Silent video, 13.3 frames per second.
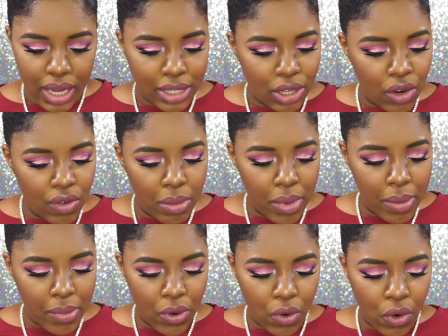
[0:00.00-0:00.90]
don't
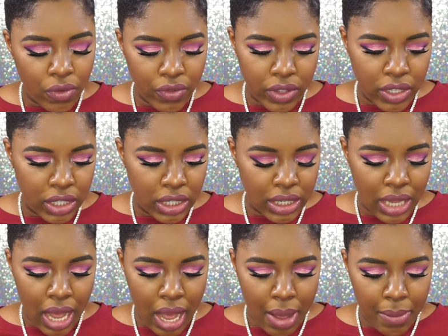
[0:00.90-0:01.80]
remember off the
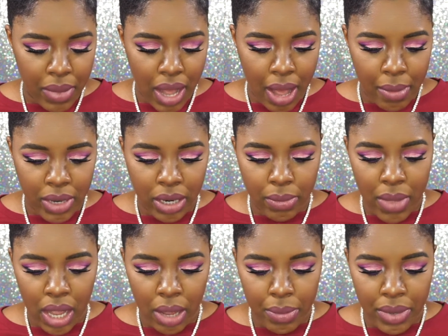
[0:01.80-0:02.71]
top how many
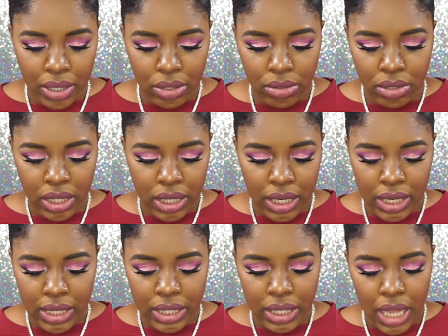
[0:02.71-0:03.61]
megapixels it
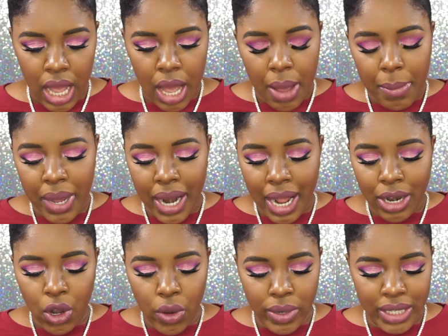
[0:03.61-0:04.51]
is, but I
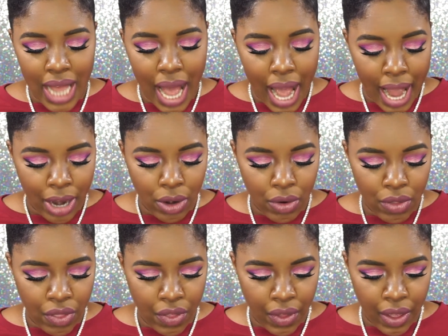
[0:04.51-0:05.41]
know it's
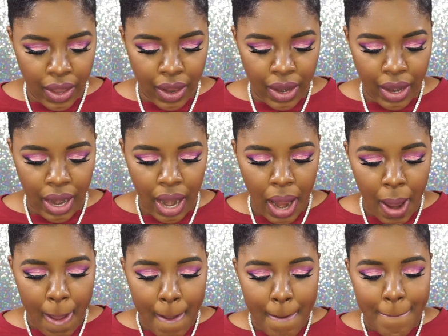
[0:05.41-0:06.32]
higher than
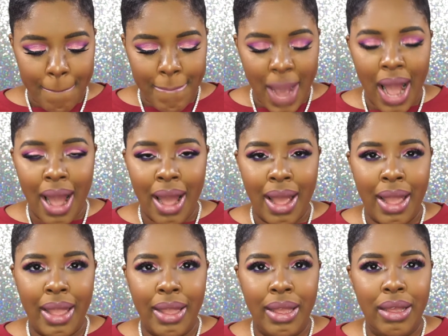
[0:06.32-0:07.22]

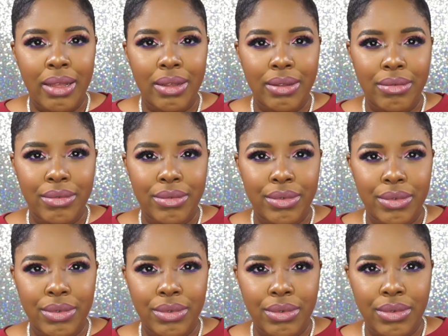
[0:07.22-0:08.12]
my
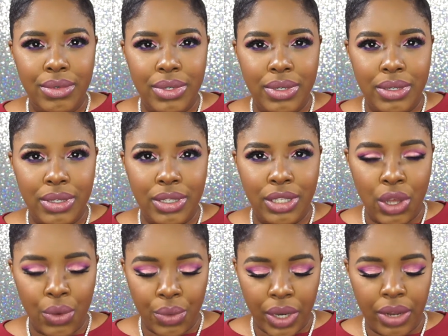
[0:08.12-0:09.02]

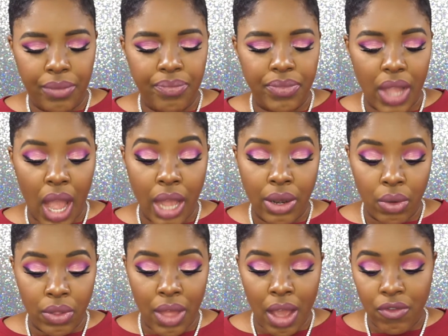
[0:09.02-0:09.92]
Sony. I
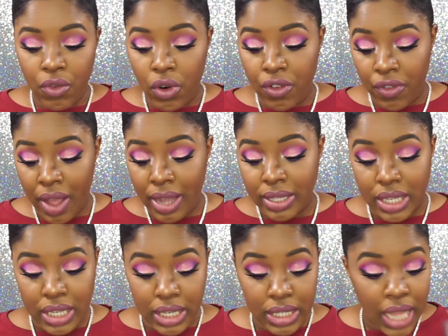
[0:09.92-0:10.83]
know that for a fact.
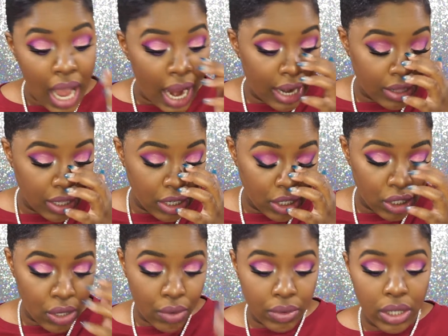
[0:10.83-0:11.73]
It is higher than a
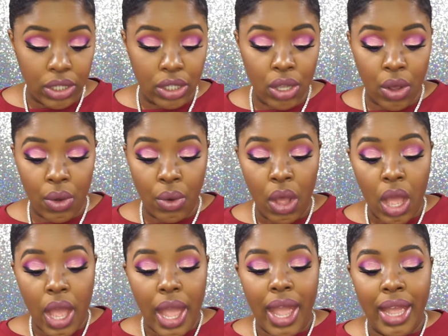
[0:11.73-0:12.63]
Sony. So,
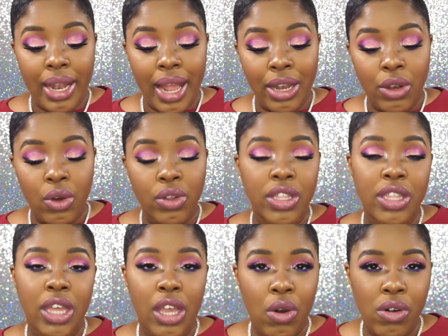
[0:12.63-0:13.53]
and I know that
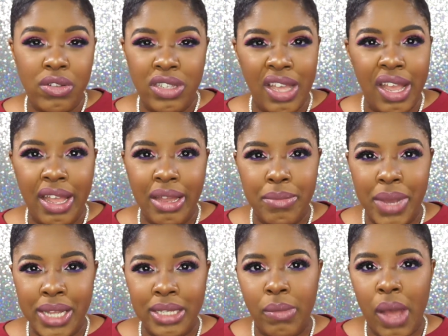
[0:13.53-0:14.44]
they say in
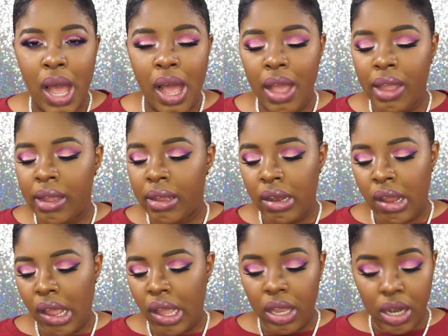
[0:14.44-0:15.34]
Best Buy and
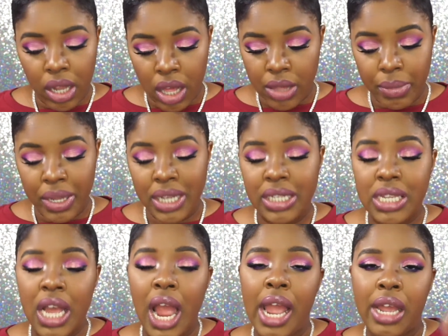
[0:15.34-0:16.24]
any other place,
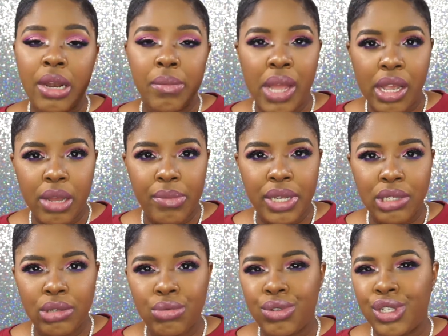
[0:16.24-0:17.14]
the higher the
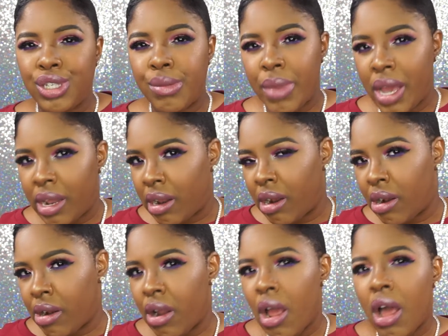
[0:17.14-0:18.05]
megapixels, the
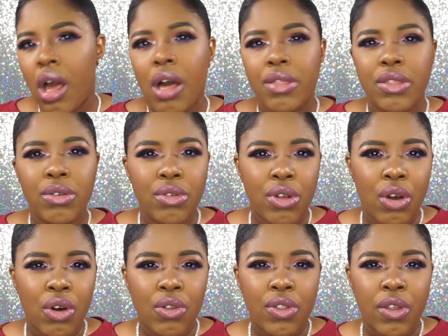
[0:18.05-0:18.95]
better, you
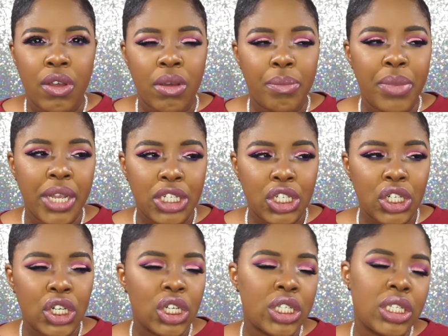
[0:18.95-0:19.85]
know, the
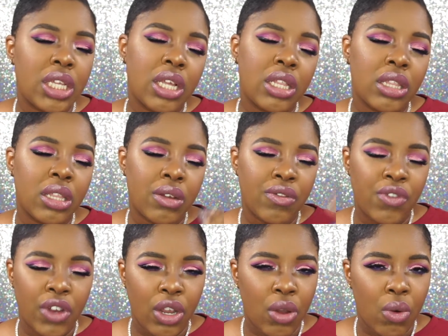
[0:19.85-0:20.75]
pictures and the
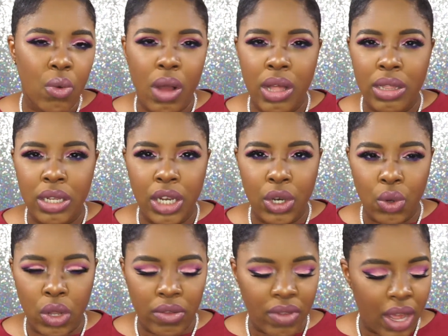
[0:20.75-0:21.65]
video quality and
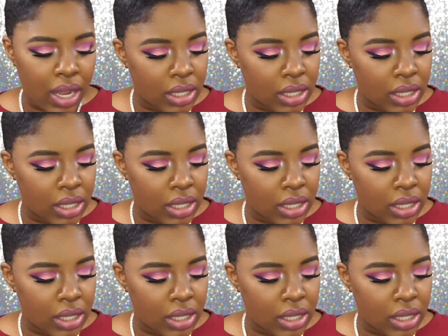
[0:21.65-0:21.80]
all of that